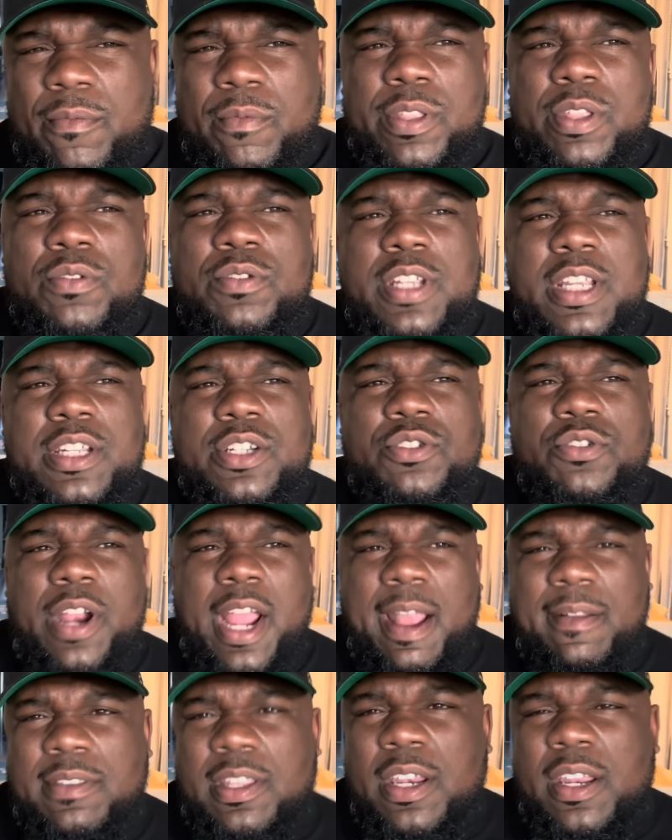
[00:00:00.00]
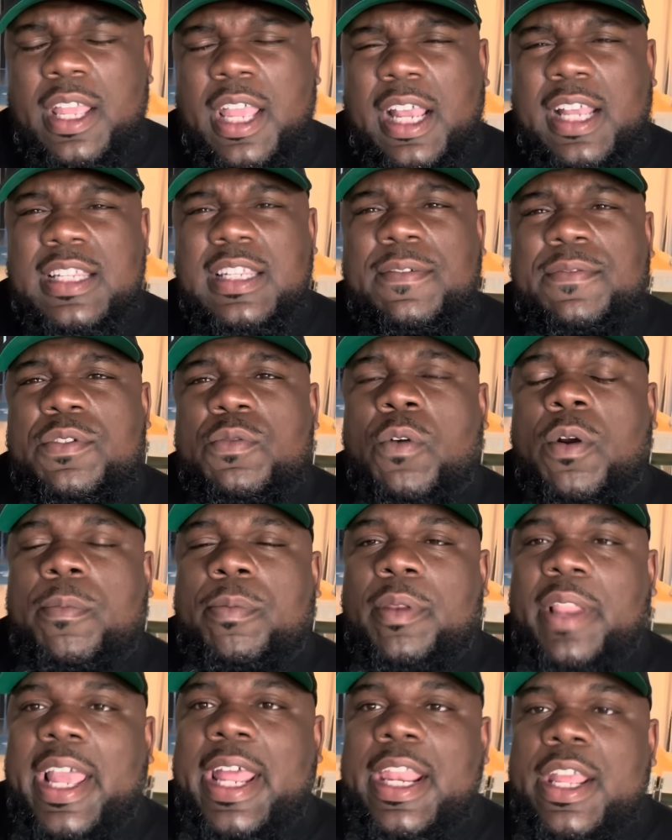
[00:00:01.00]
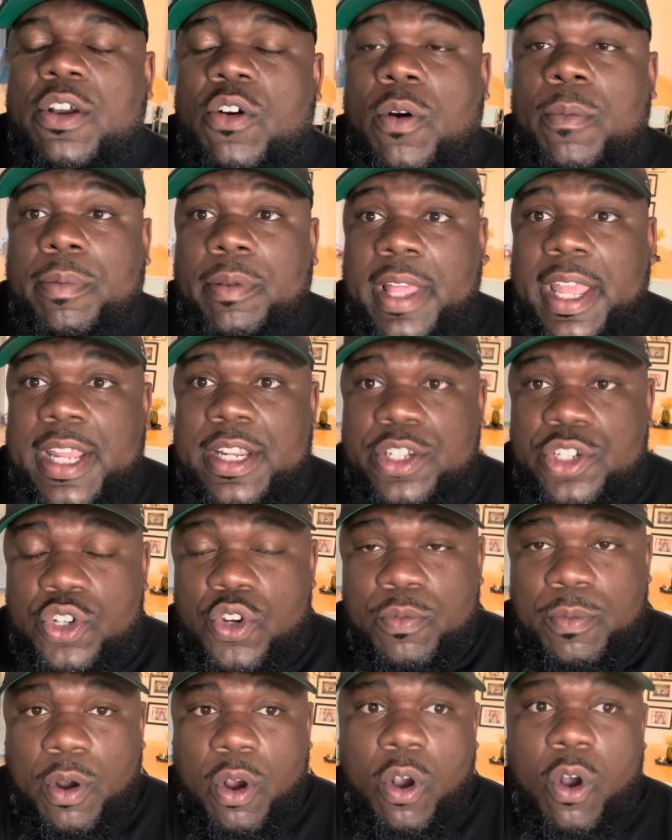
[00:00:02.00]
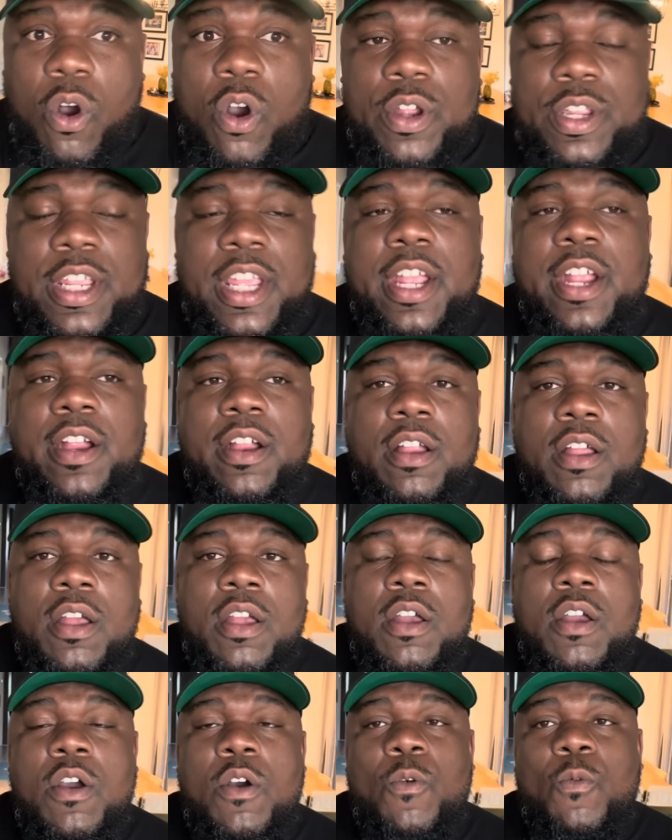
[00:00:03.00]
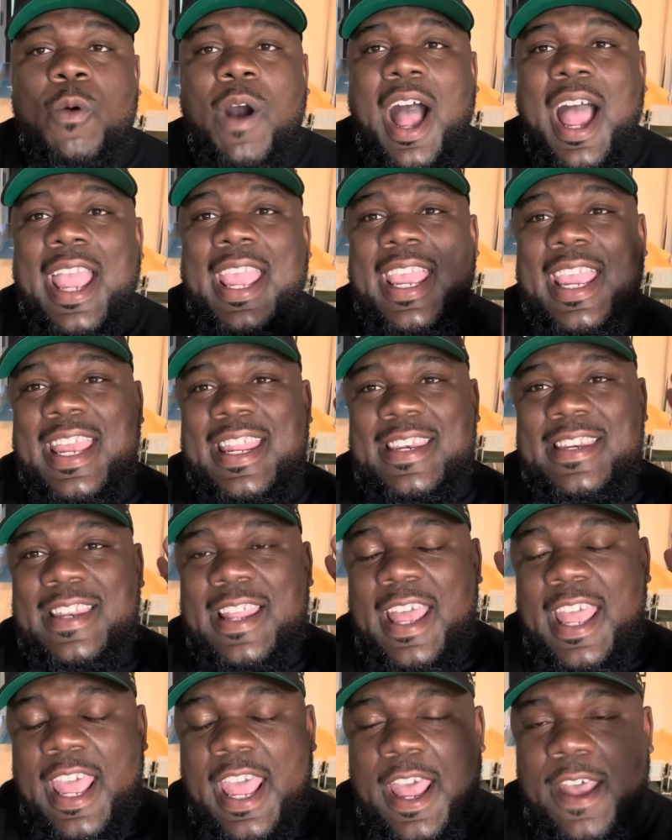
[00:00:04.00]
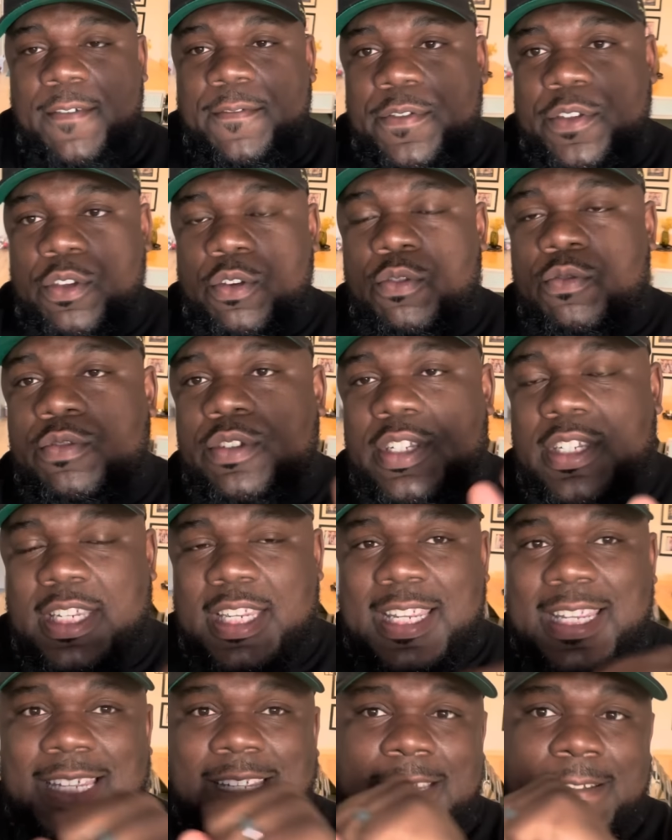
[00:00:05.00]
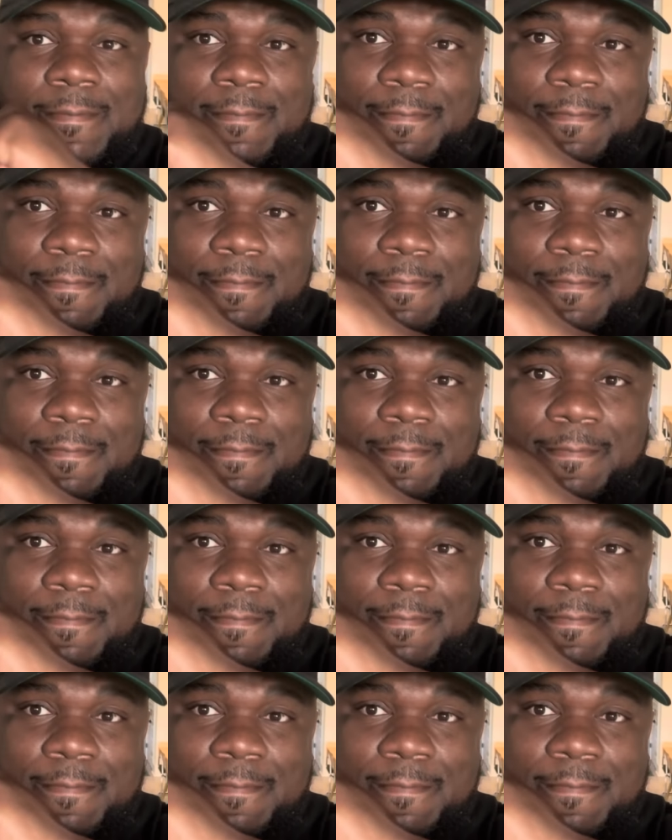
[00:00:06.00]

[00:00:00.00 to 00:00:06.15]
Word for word: when you just drafted it, because if you were planning on playing Chuma all year, why in the FUC